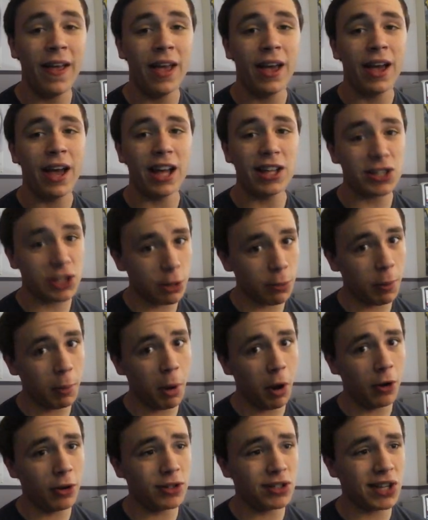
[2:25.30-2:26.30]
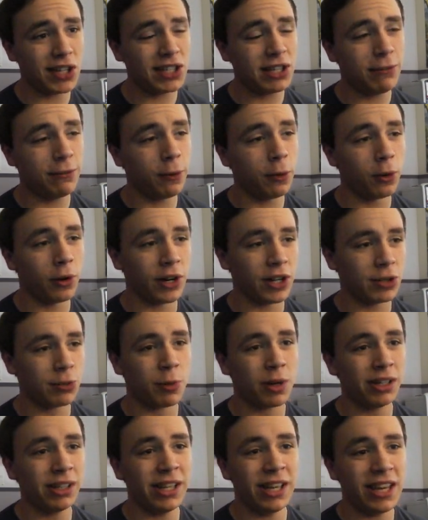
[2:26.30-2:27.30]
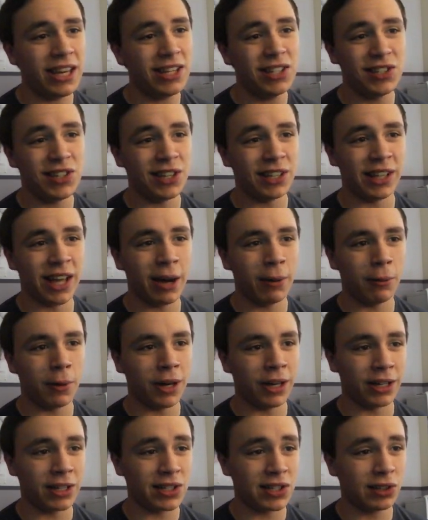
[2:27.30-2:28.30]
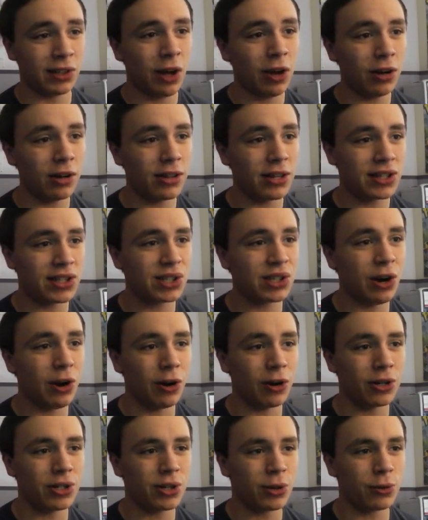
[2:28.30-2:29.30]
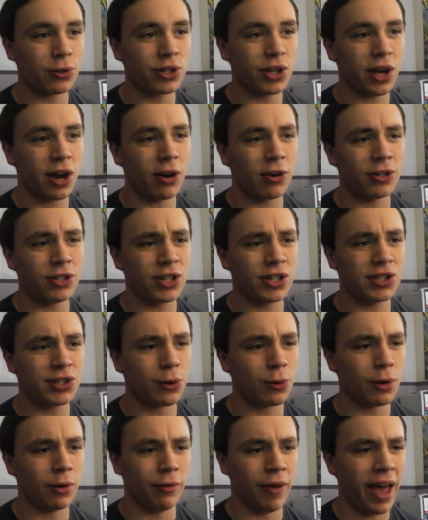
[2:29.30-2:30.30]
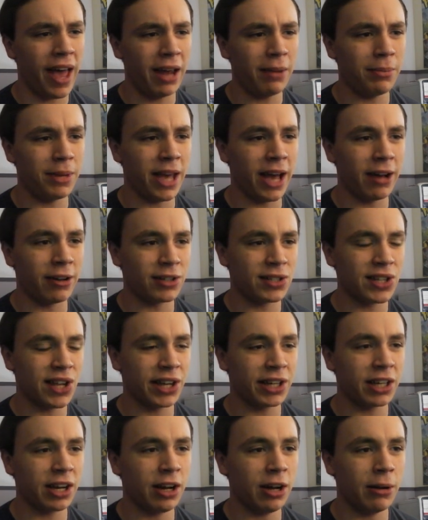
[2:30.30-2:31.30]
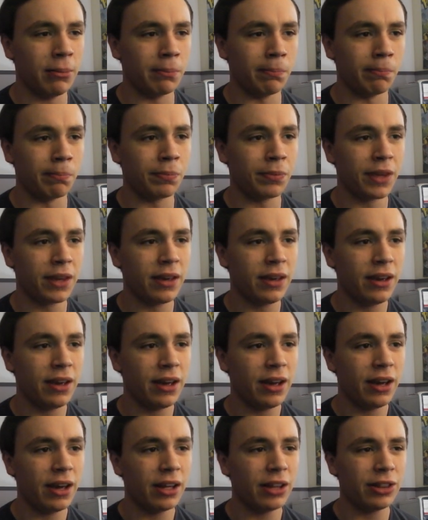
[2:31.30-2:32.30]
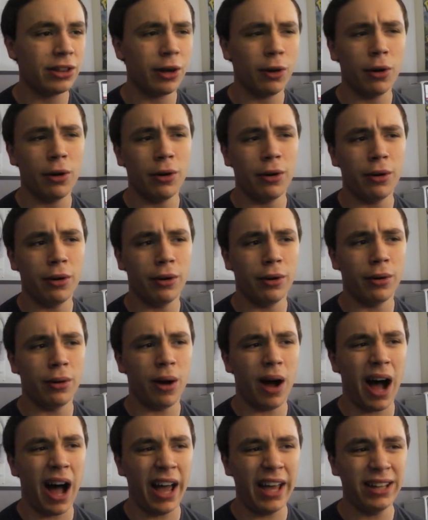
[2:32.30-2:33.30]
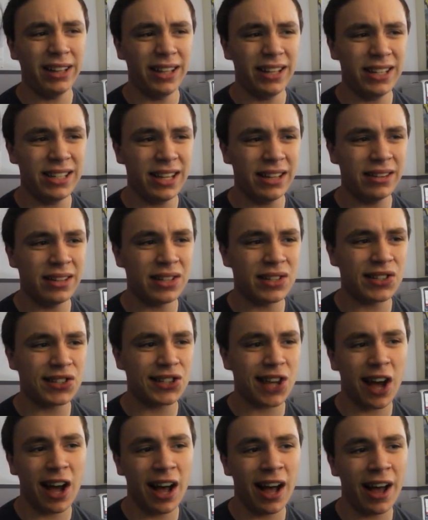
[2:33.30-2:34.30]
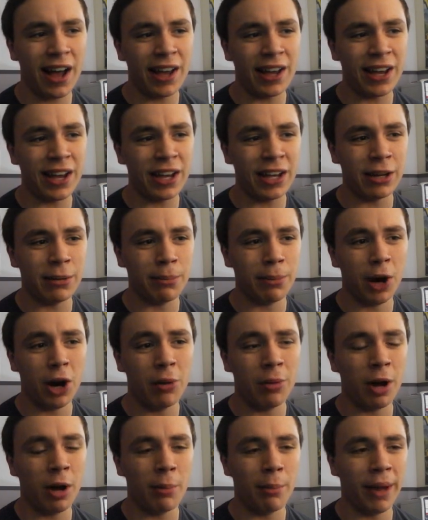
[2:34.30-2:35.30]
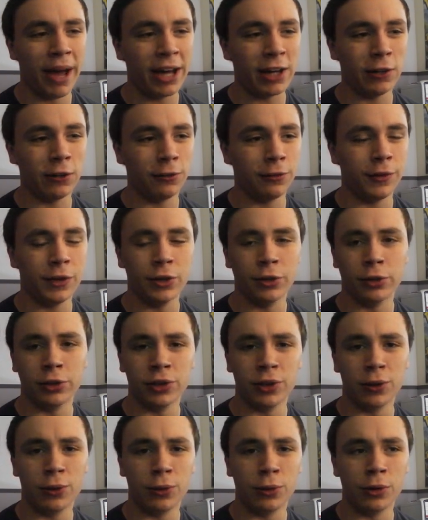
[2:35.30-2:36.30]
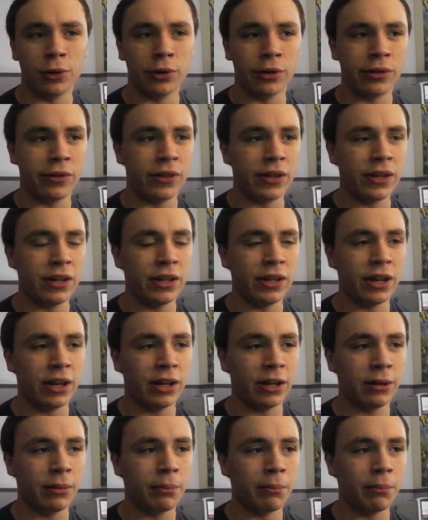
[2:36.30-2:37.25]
And Super Mario 64 is really easy in that way, because a lot of the stars are just sort of hand-me-outs. Like, the island in the sky in Bob-omb Battlefield, or the,